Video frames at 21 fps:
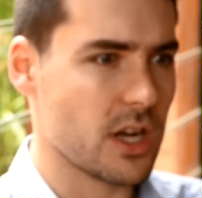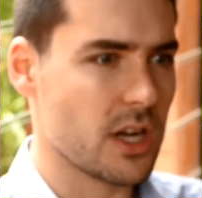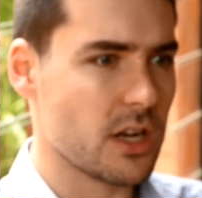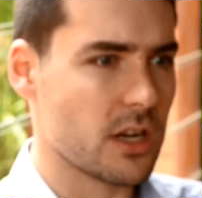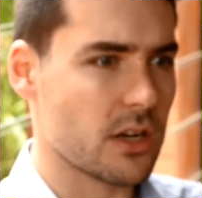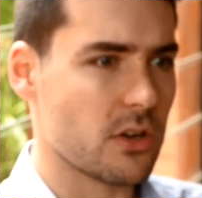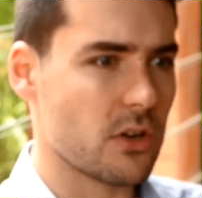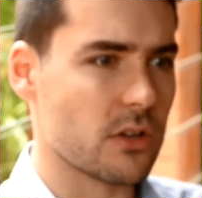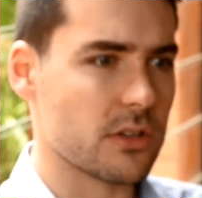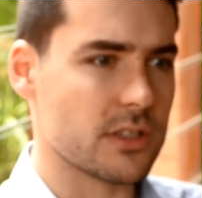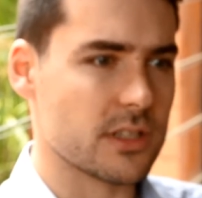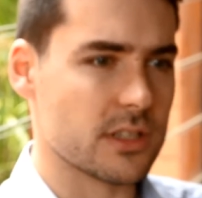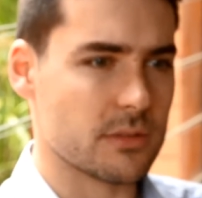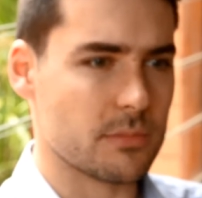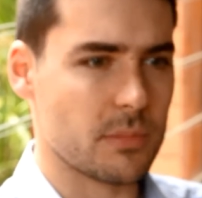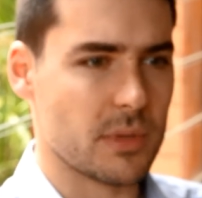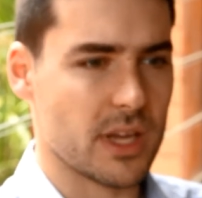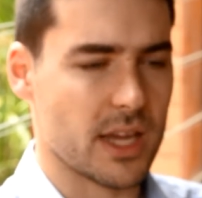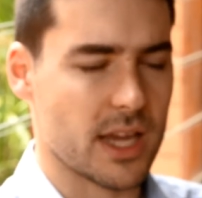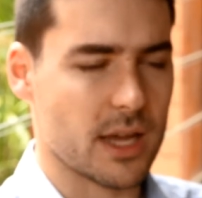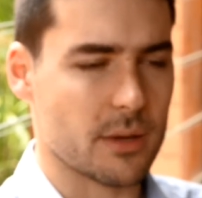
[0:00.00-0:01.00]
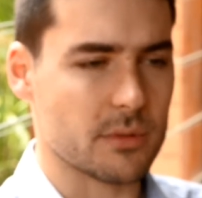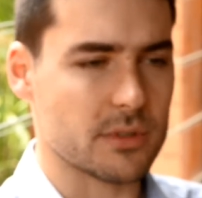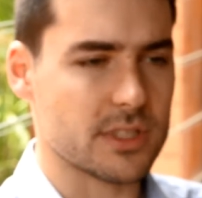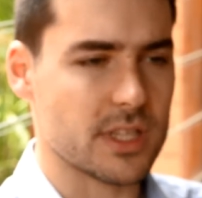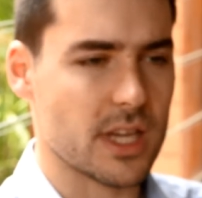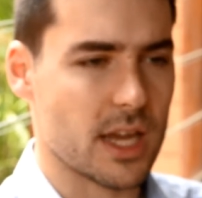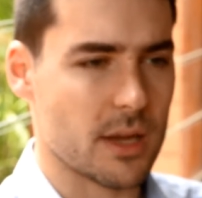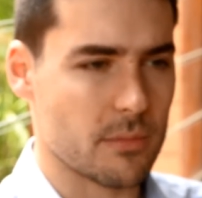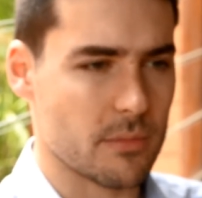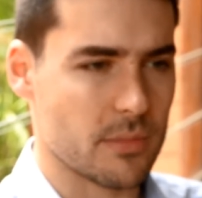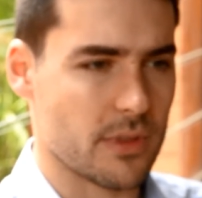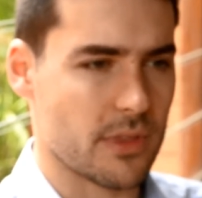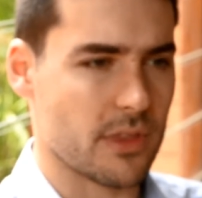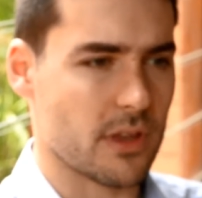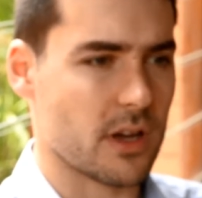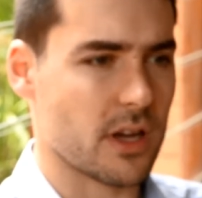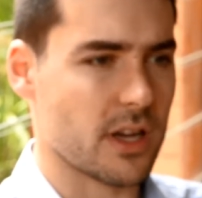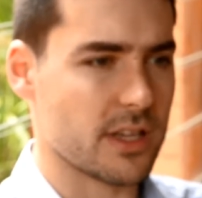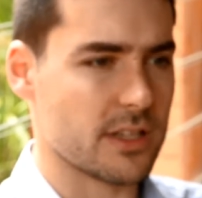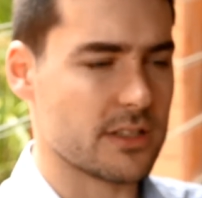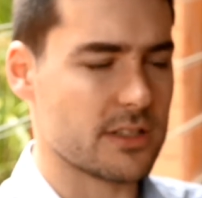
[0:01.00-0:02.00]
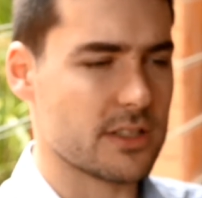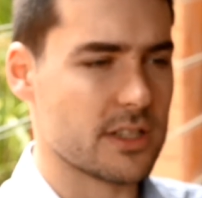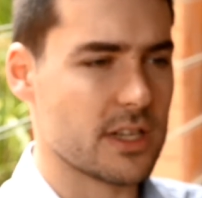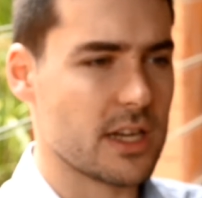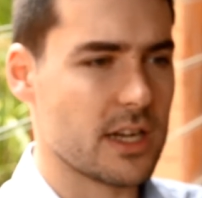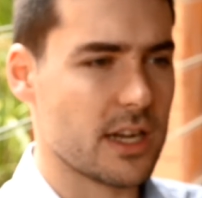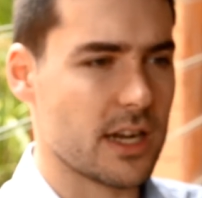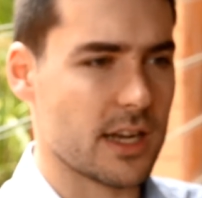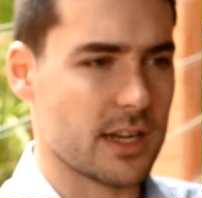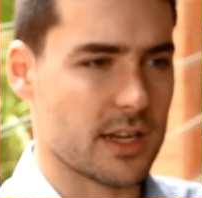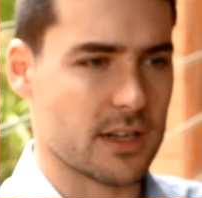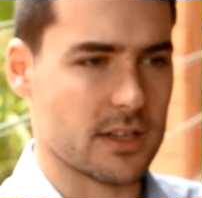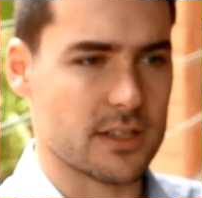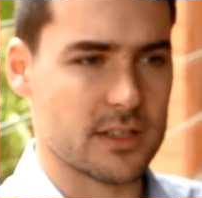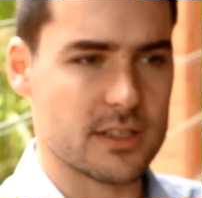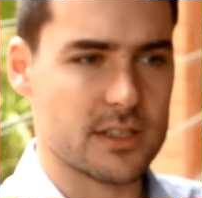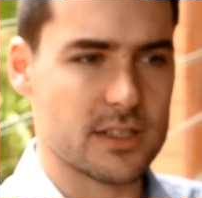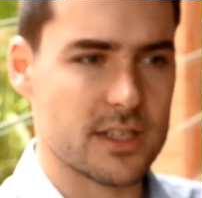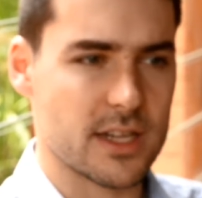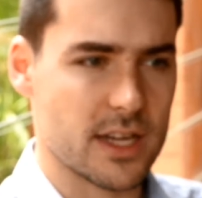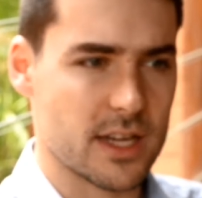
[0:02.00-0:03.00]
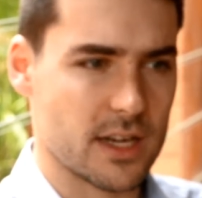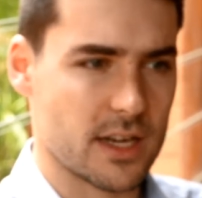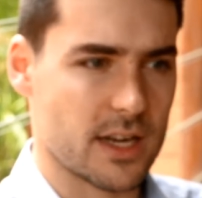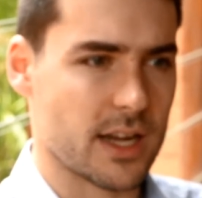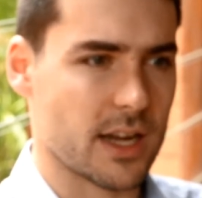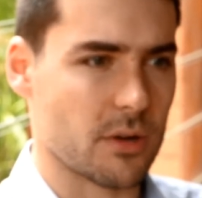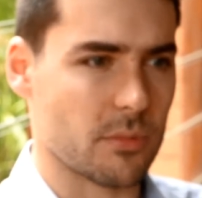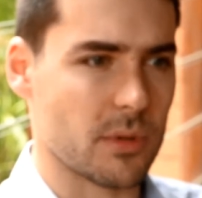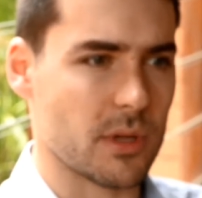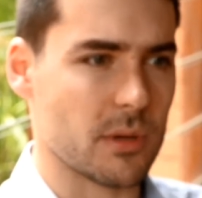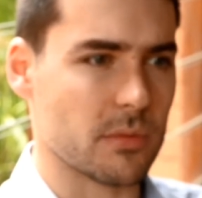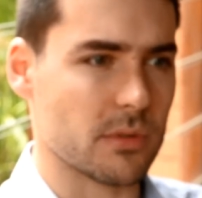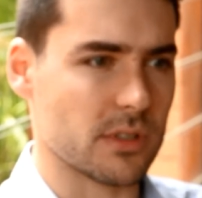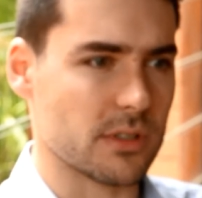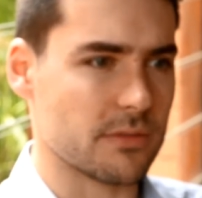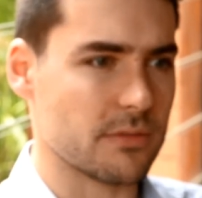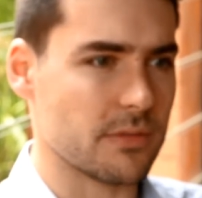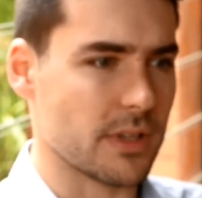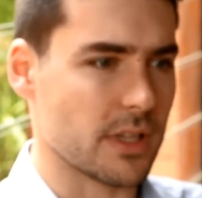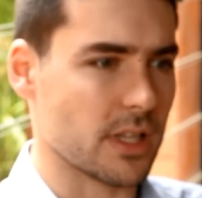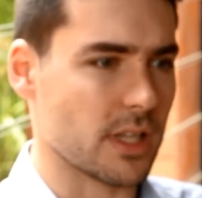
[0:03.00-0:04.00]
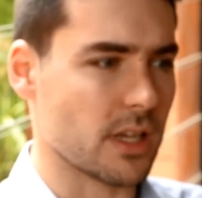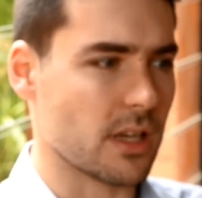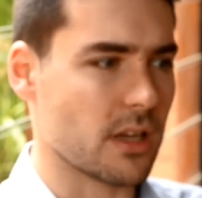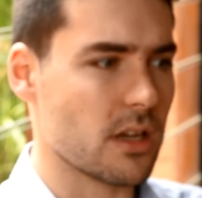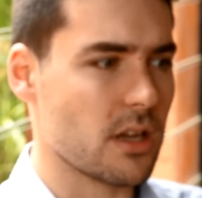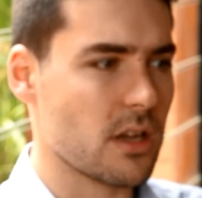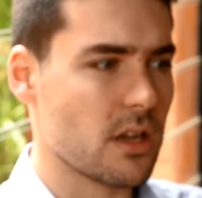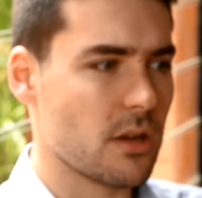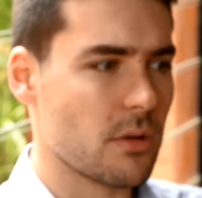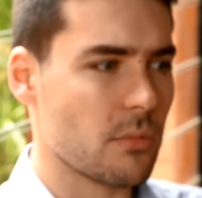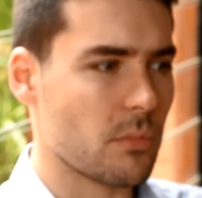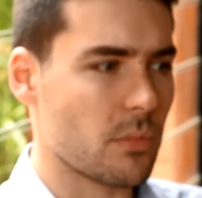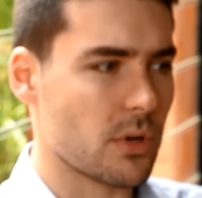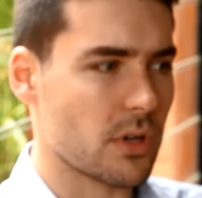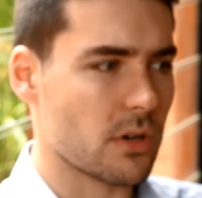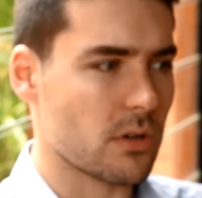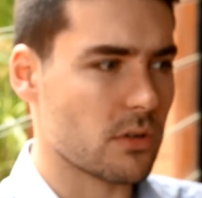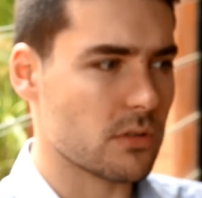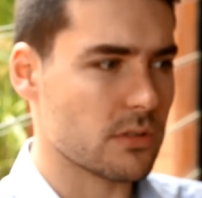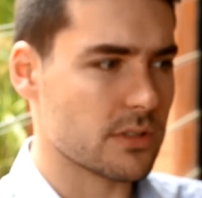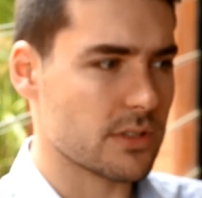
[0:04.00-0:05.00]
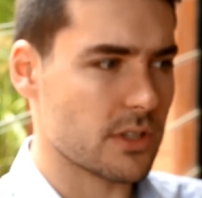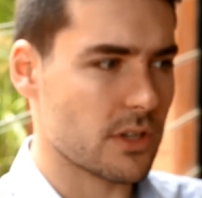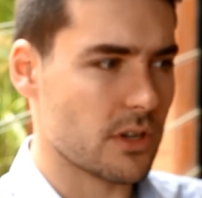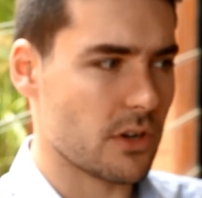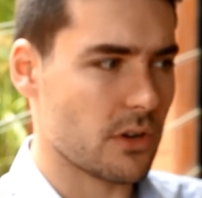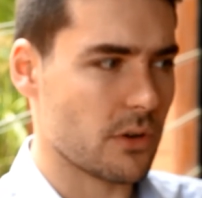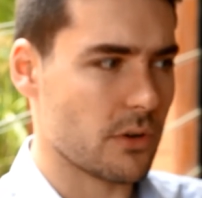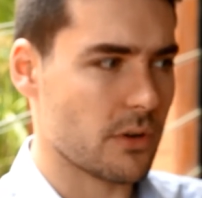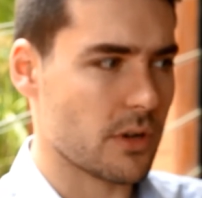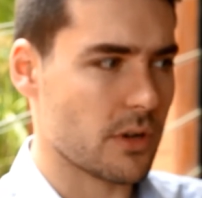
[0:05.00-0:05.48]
not just being able to empathise and understand how people are feeling, but also